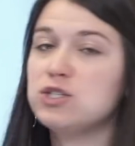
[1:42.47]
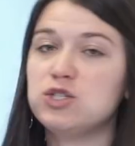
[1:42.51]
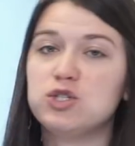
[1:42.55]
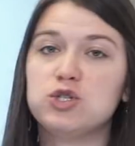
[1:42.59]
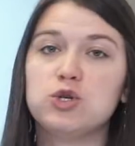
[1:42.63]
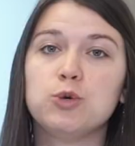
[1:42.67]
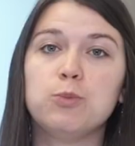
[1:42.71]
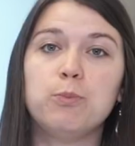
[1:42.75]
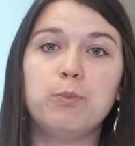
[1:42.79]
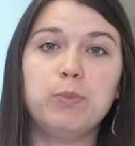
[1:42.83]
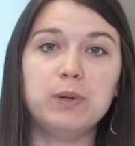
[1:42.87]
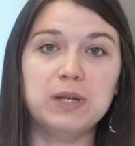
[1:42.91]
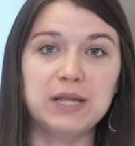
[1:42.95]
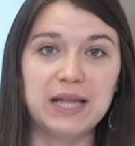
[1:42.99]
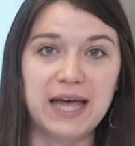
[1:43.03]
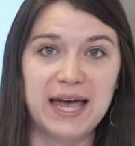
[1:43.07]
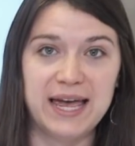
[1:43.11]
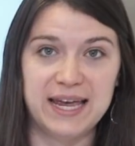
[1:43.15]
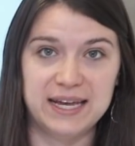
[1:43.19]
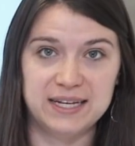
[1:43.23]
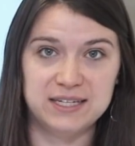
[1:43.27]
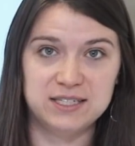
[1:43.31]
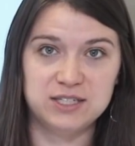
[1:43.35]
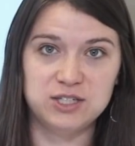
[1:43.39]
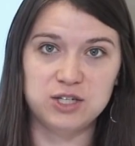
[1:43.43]
to
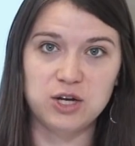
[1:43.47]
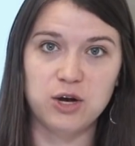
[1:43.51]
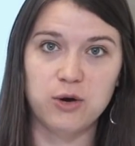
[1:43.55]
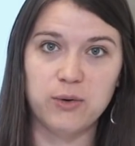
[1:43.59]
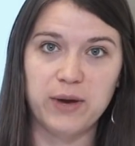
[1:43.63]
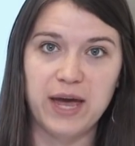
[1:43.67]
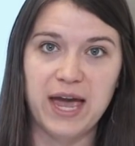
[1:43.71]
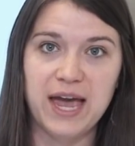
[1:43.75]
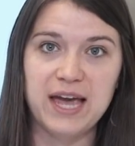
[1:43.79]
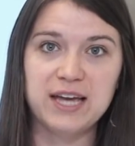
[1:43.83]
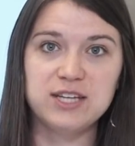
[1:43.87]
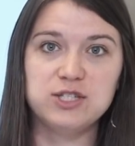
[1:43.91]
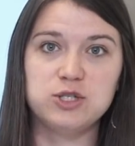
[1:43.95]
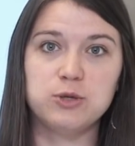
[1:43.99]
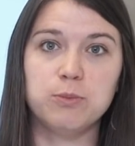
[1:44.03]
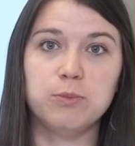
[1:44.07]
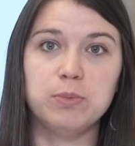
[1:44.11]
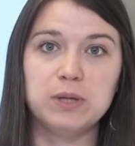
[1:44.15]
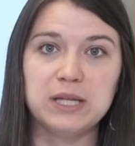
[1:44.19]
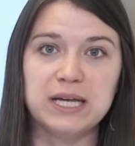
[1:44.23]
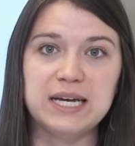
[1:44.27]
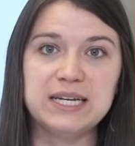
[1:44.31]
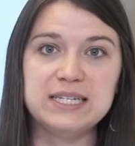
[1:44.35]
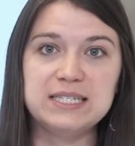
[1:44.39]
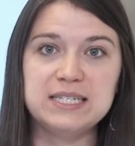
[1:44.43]
blend. Okay, to
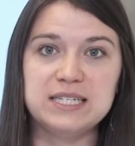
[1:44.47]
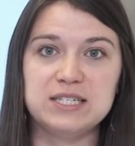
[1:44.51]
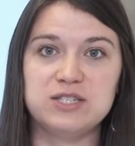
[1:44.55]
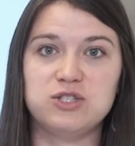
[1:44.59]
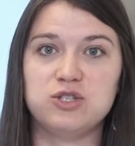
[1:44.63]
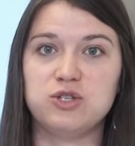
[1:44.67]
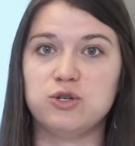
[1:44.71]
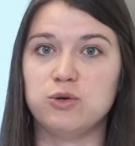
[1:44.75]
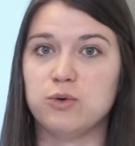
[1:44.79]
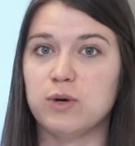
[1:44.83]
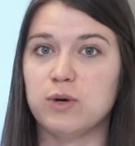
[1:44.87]
blend is to